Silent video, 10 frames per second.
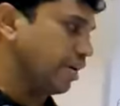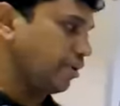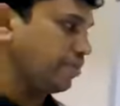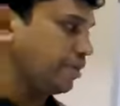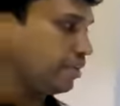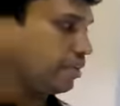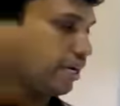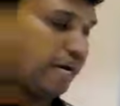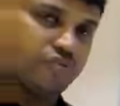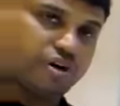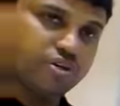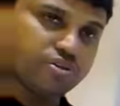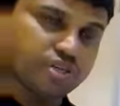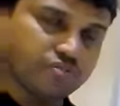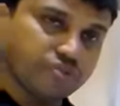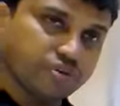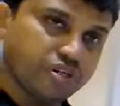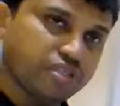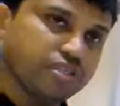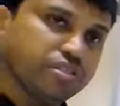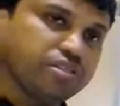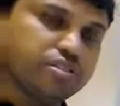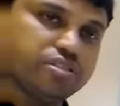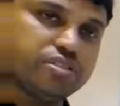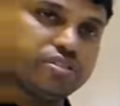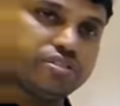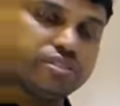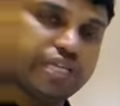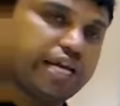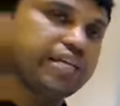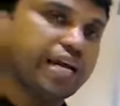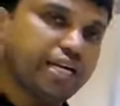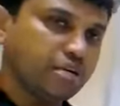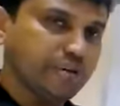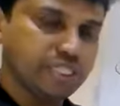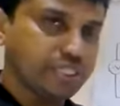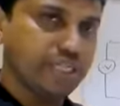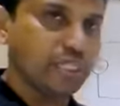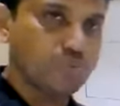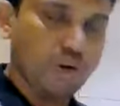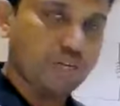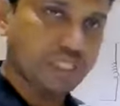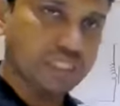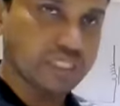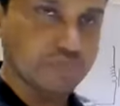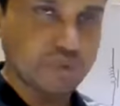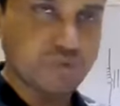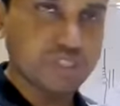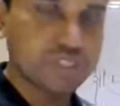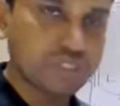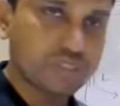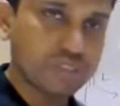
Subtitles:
I mean, I want to convert Sine 90 minus theta is what in simple words?